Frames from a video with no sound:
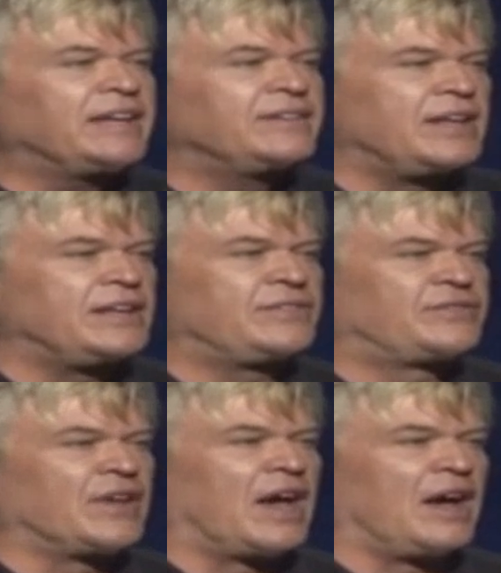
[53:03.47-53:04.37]
these
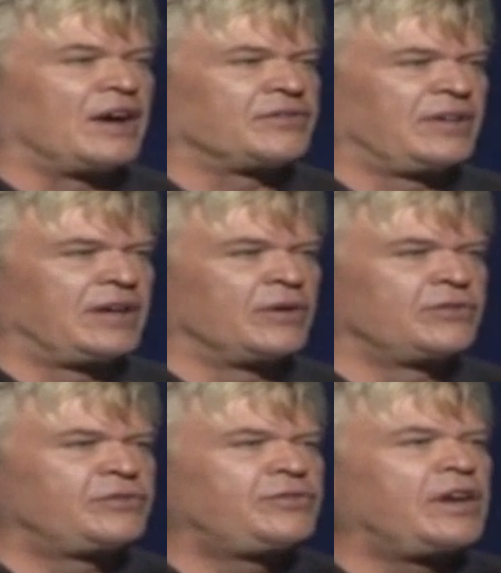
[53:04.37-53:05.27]
socks." He goes,
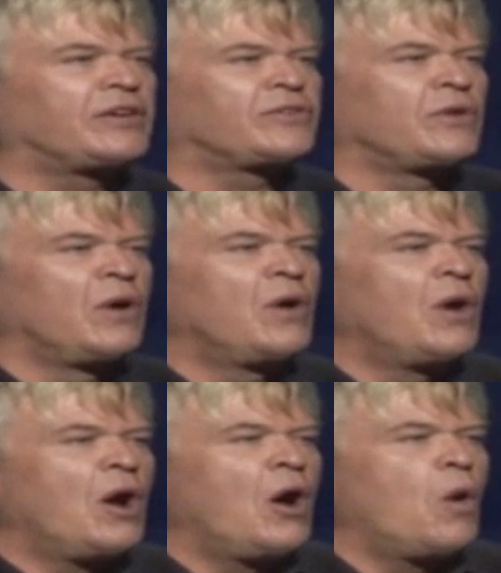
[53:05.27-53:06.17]
"Chicks
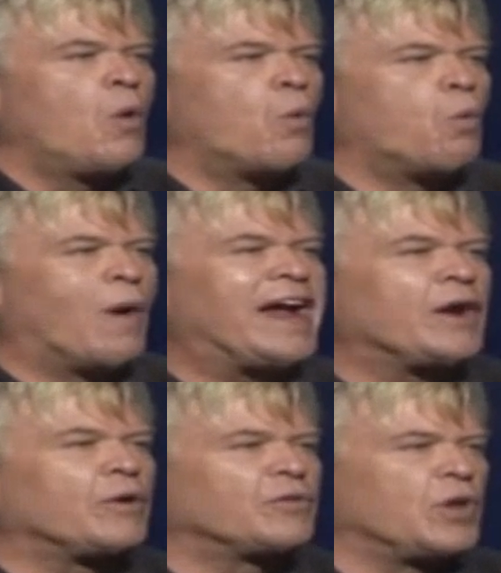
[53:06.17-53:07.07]

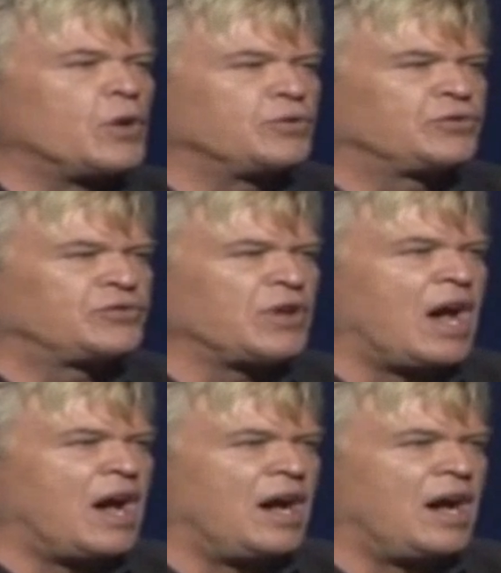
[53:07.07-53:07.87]
wear those socks."